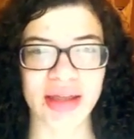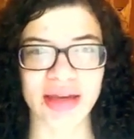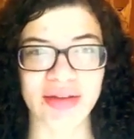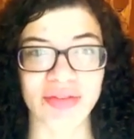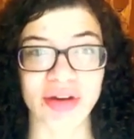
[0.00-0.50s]

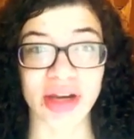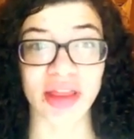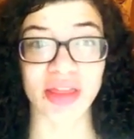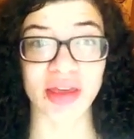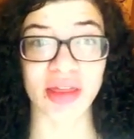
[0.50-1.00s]
Never
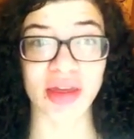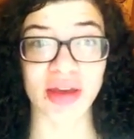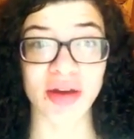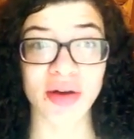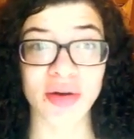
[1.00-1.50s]
anything
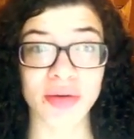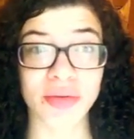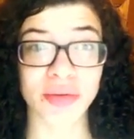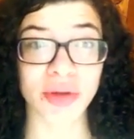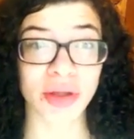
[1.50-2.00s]
oh,
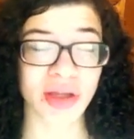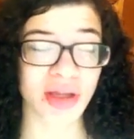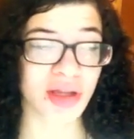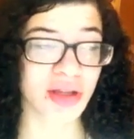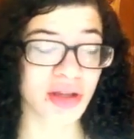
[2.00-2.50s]

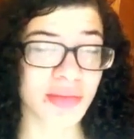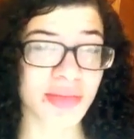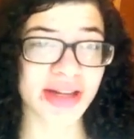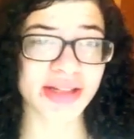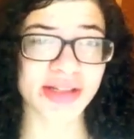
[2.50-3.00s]
you're
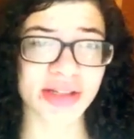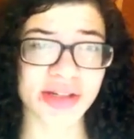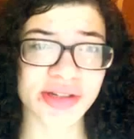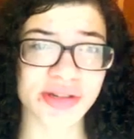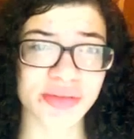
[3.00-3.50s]
mixed,
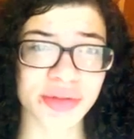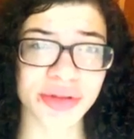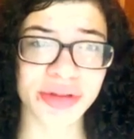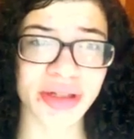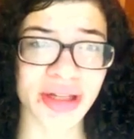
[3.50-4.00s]
here's an award.